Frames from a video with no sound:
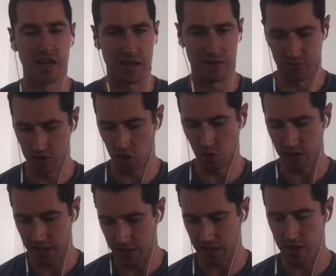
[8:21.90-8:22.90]
if
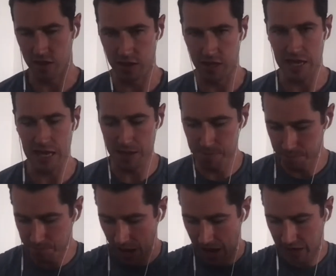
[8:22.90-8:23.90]
the
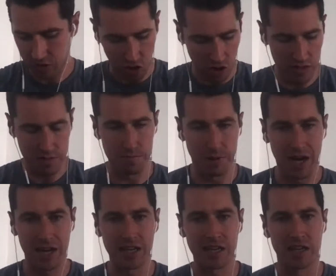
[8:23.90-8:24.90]
impact on the
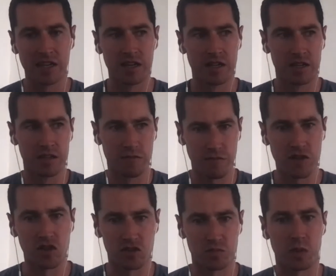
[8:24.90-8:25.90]
body
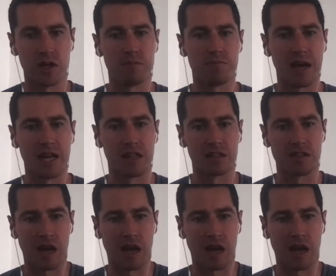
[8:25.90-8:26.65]
feels pretty balanced.